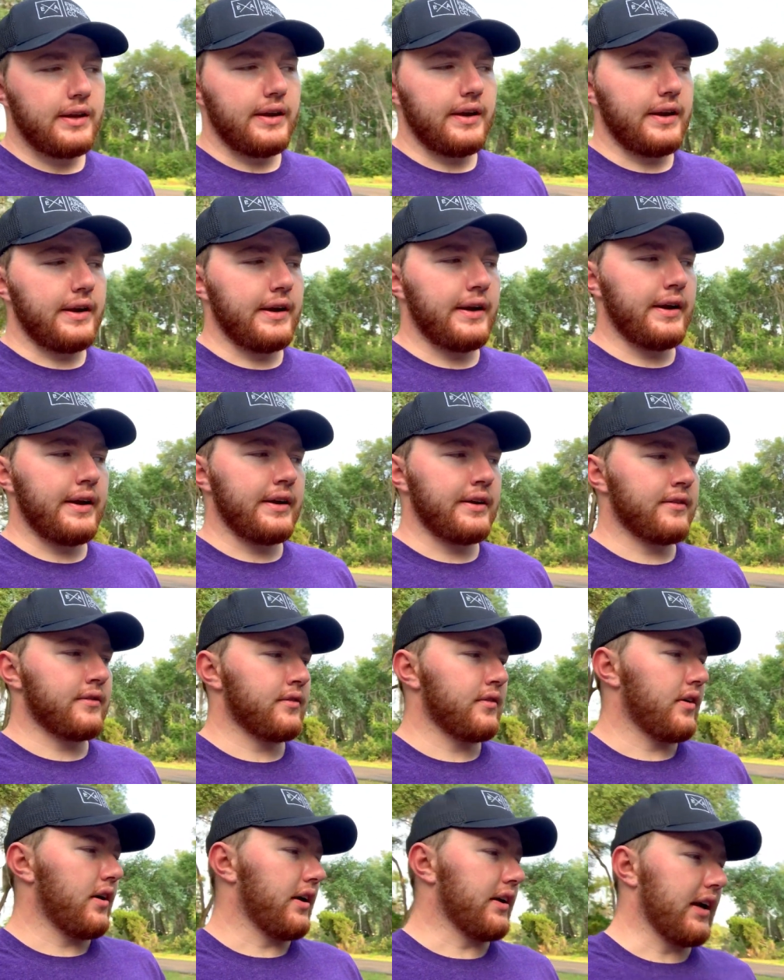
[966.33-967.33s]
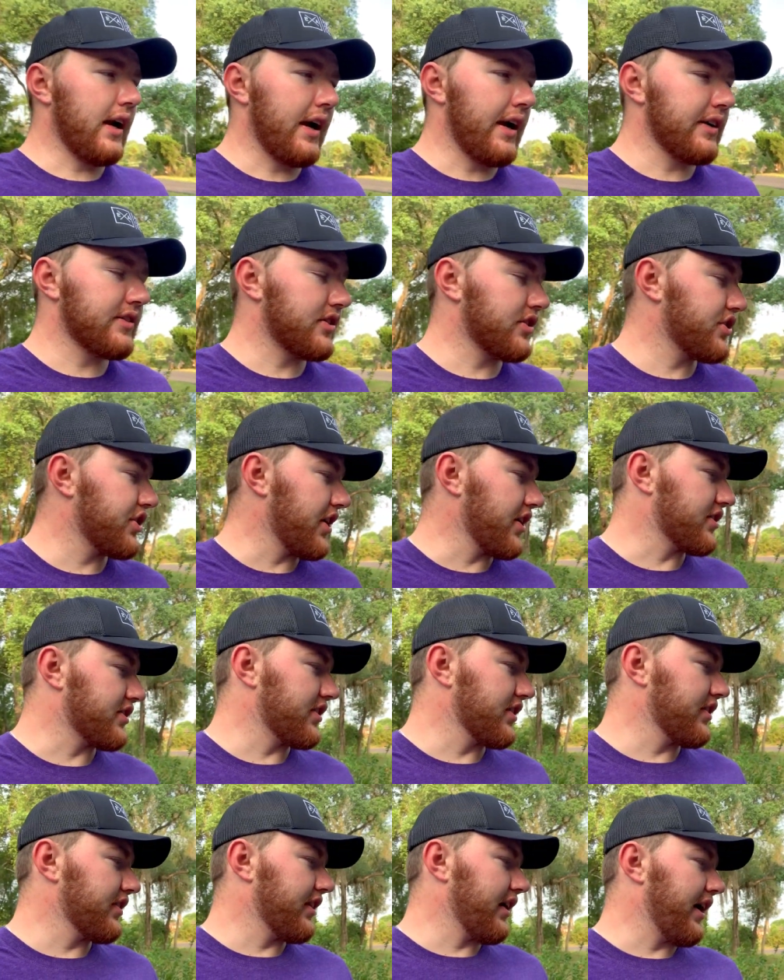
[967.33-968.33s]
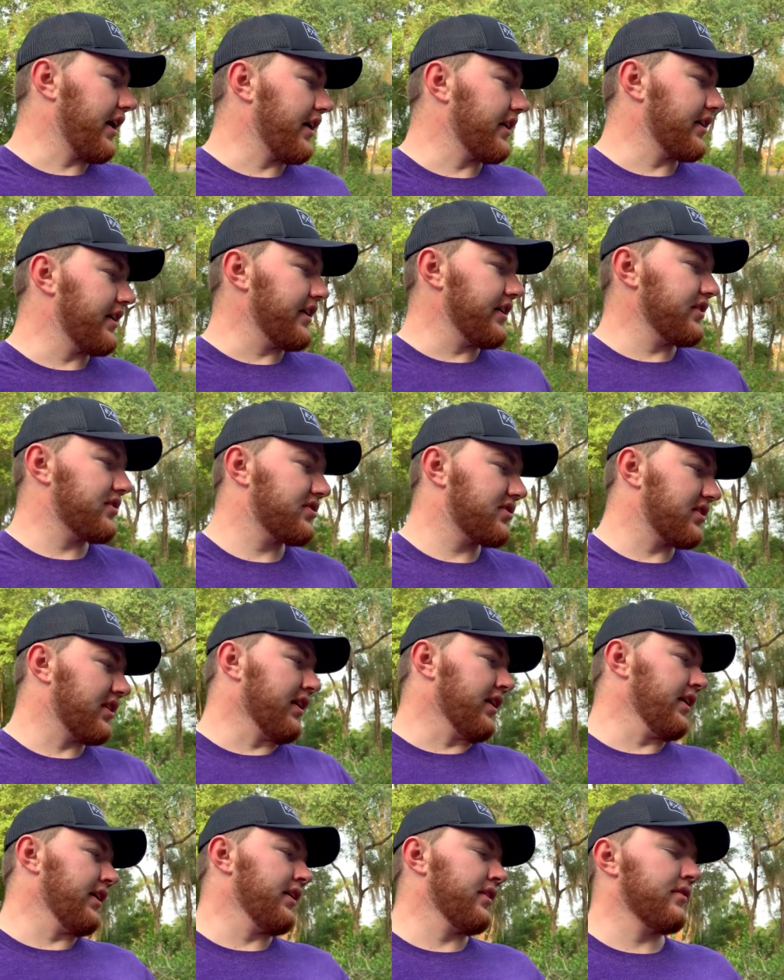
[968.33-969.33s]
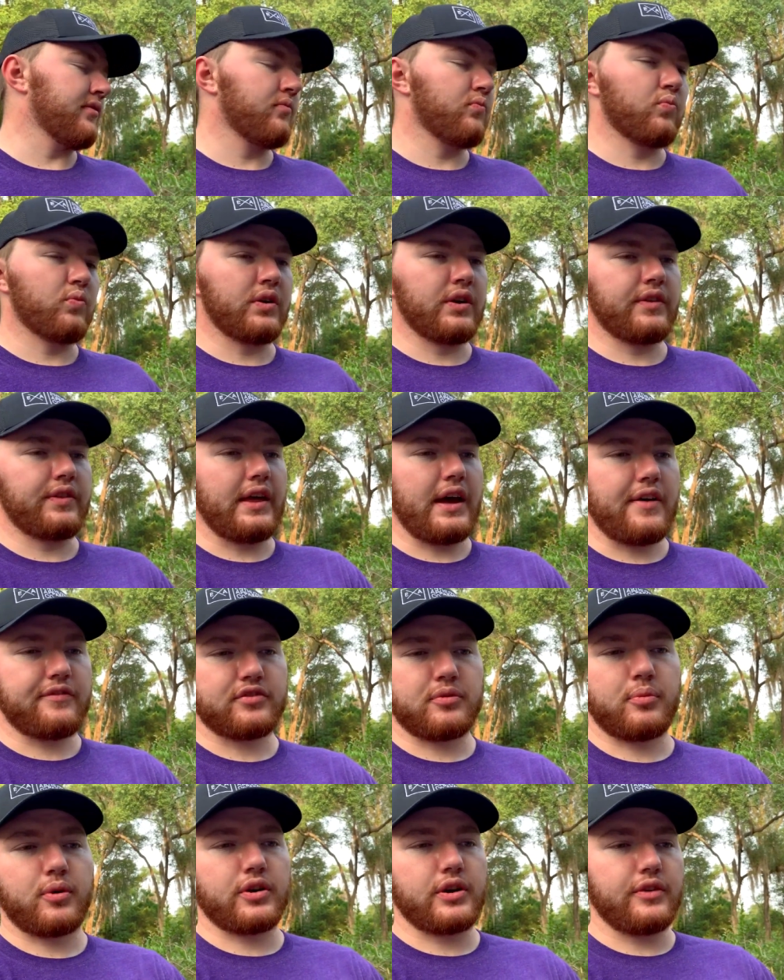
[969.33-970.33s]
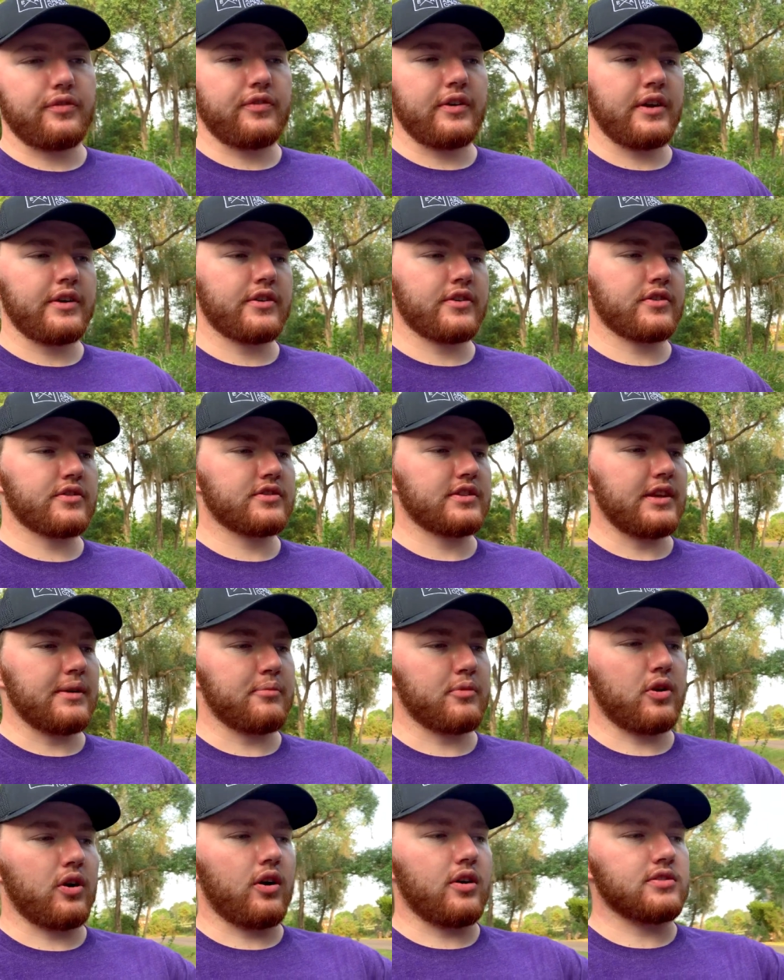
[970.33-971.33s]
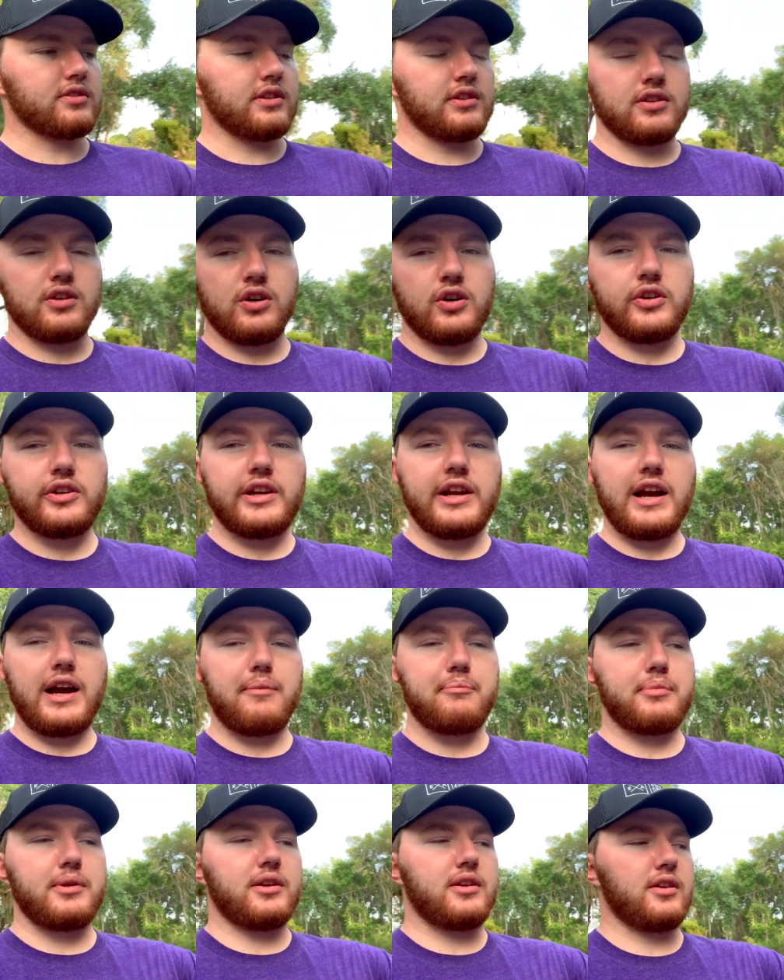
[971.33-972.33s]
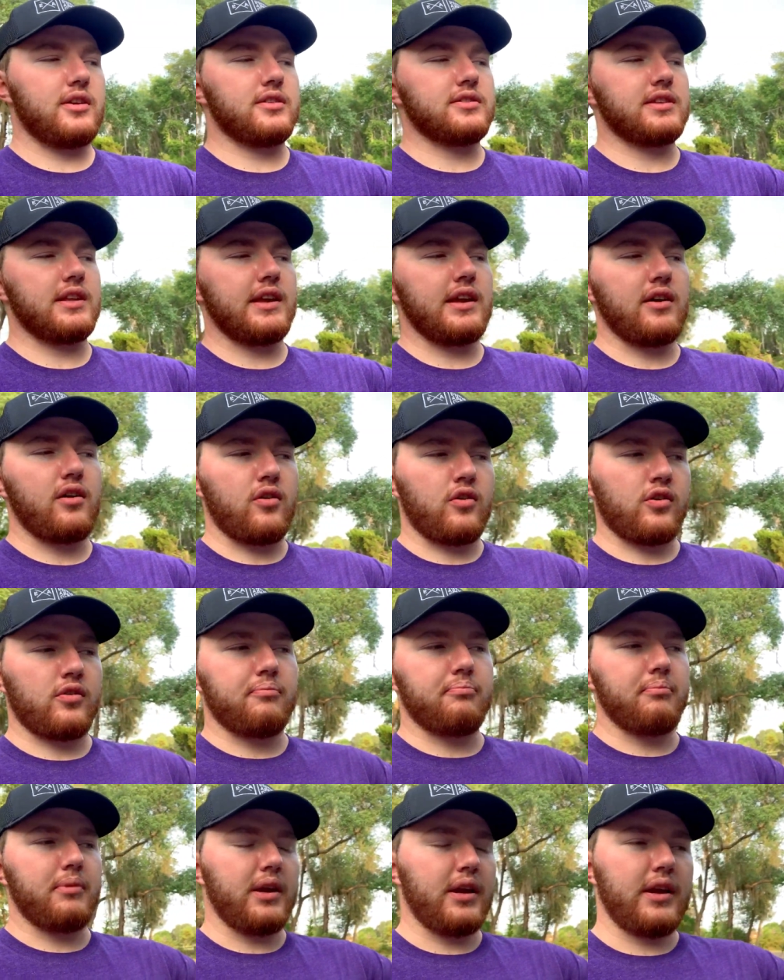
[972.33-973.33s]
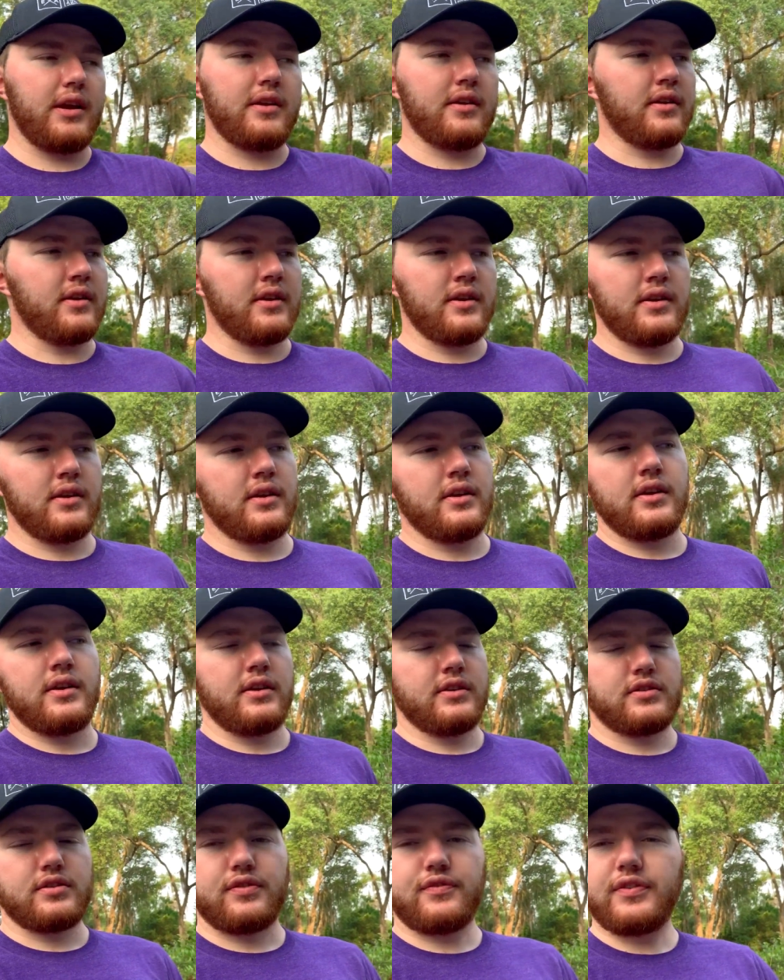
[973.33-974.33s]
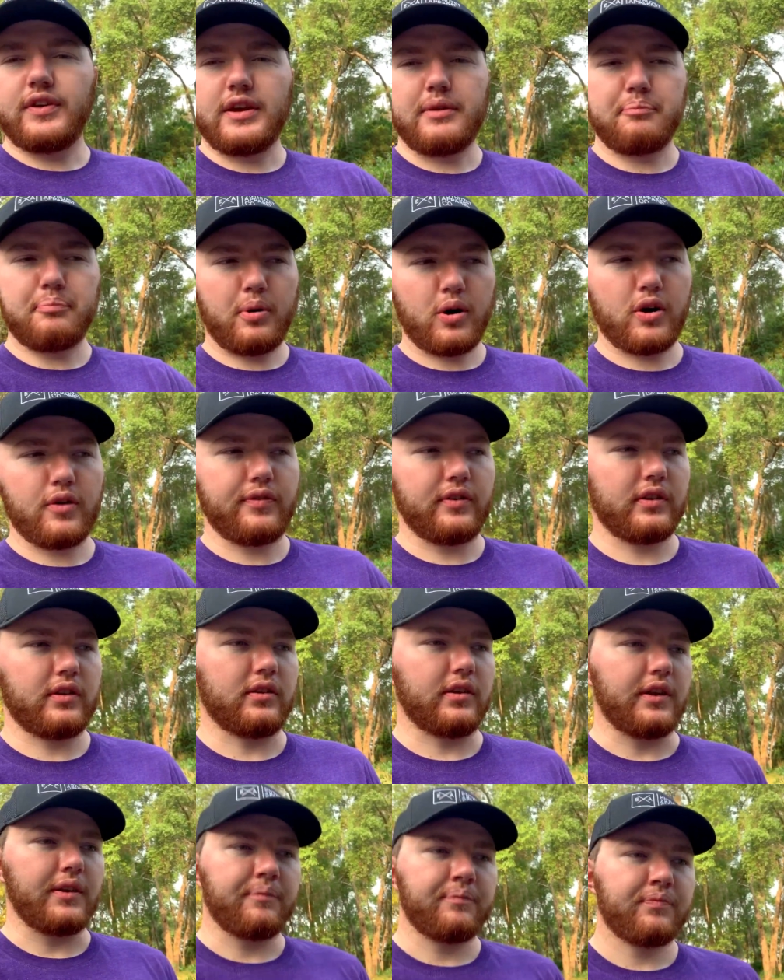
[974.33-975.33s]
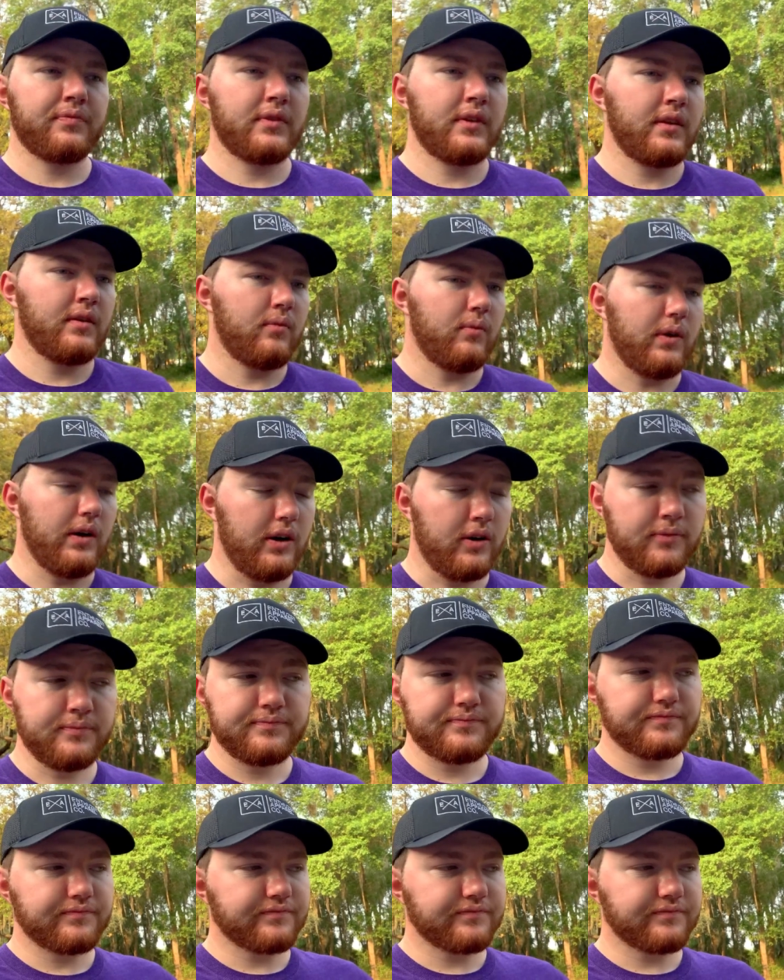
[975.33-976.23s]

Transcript: And a guy suggested that he's seen with aftermarket Fenders them causing the hood gap because they aren't made to fit perfectly. Well,